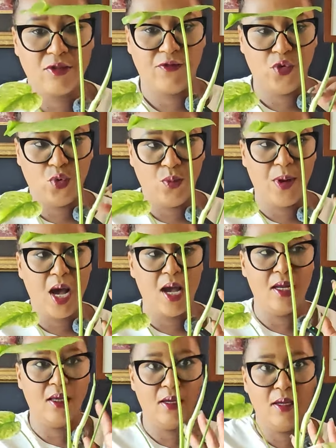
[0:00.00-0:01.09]
full
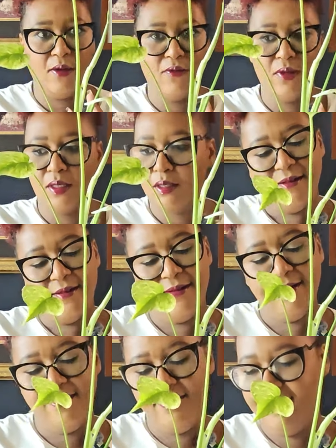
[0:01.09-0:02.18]
pot of this.
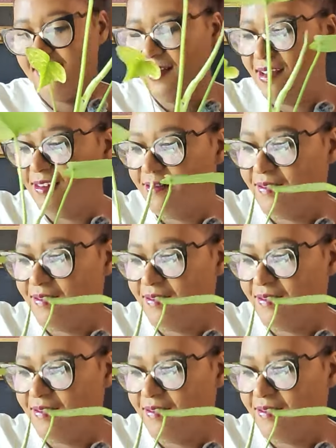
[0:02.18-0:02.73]
All